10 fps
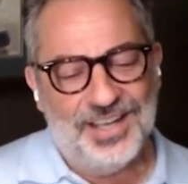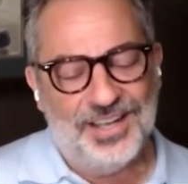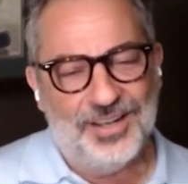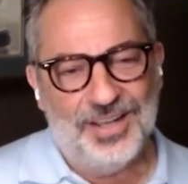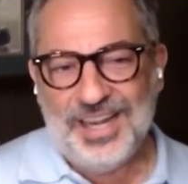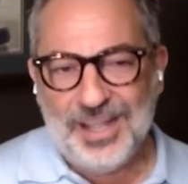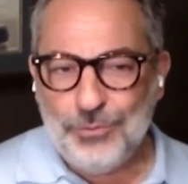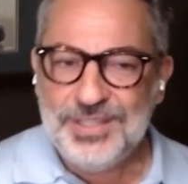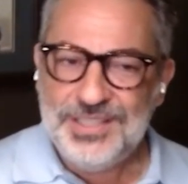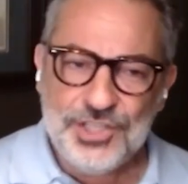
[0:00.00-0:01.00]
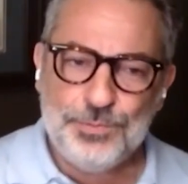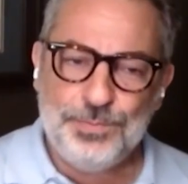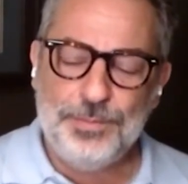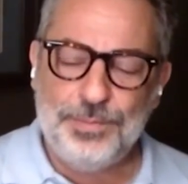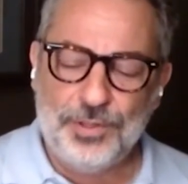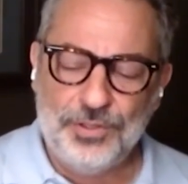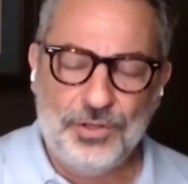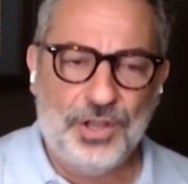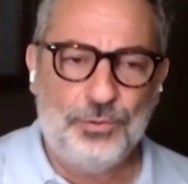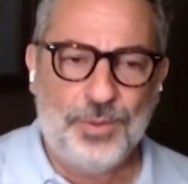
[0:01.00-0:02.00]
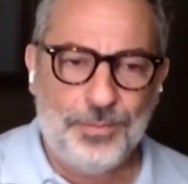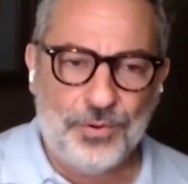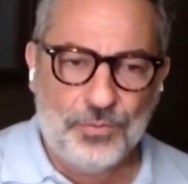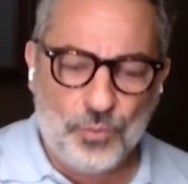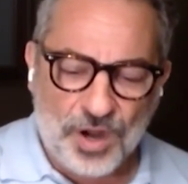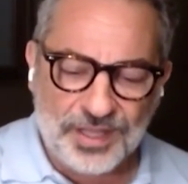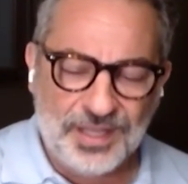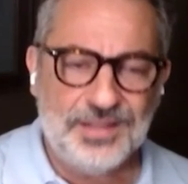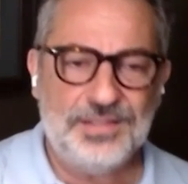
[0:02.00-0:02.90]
And I would teach people, I remember walking